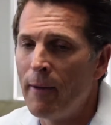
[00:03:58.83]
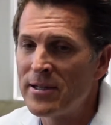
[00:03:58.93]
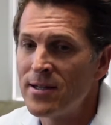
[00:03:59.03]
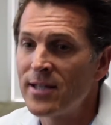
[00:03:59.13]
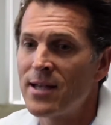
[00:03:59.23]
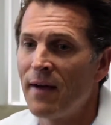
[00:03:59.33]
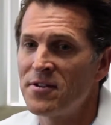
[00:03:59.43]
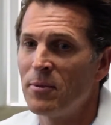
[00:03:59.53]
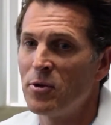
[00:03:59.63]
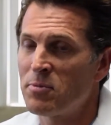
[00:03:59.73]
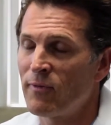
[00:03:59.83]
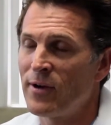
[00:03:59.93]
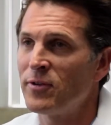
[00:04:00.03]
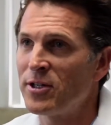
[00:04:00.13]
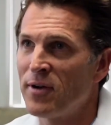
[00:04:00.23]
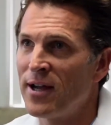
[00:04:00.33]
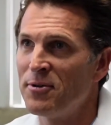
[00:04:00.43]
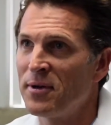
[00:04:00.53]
It's nice to have somebody who's professionally trained who